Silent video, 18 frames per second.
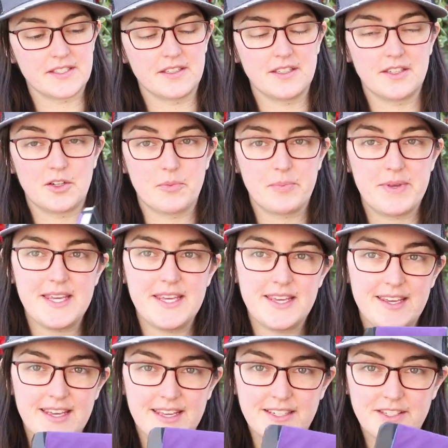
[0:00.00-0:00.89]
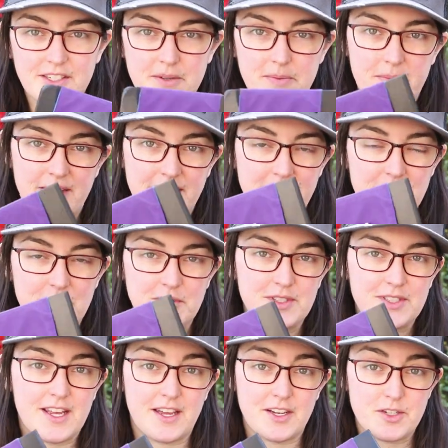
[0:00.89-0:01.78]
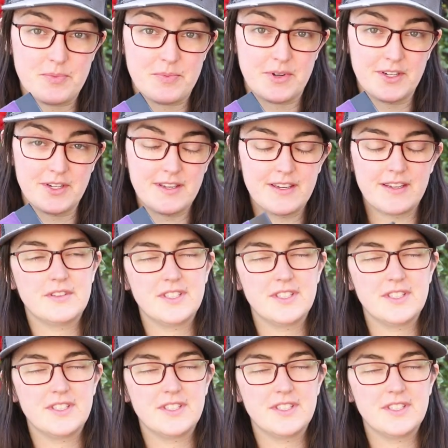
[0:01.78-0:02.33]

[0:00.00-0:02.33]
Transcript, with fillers: a little peek into my new sketchbook.